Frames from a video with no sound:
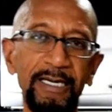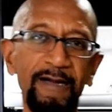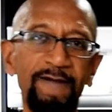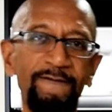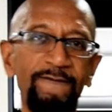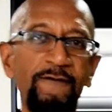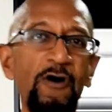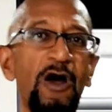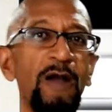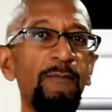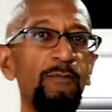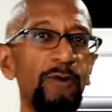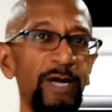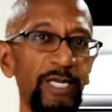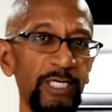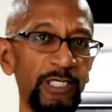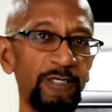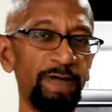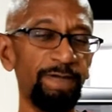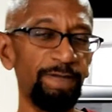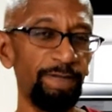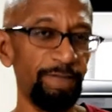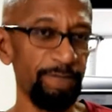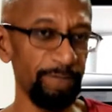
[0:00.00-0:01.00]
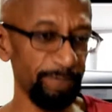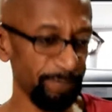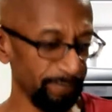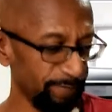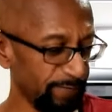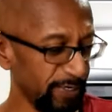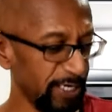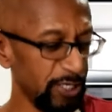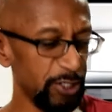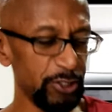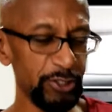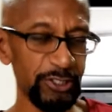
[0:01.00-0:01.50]
farm-raised
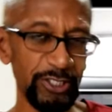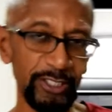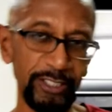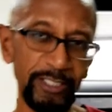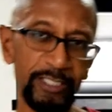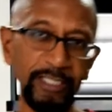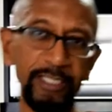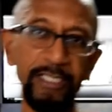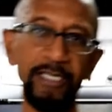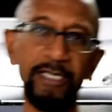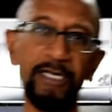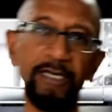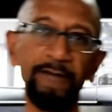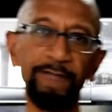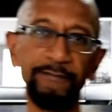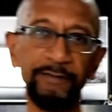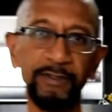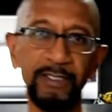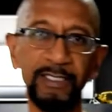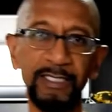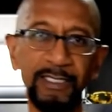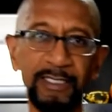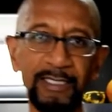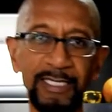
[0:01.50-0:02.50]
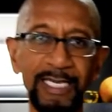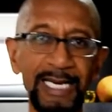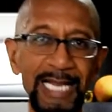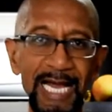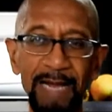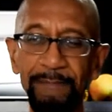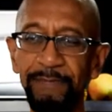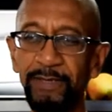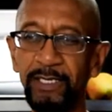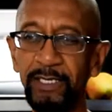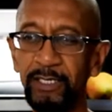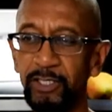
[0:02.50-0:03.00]
fish.
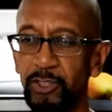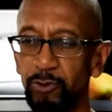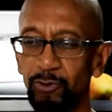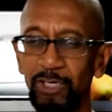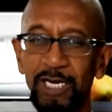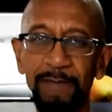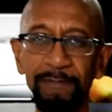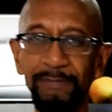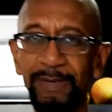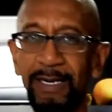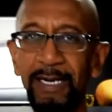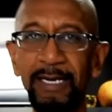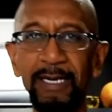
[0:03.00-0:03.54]
Tilapia, shrimp,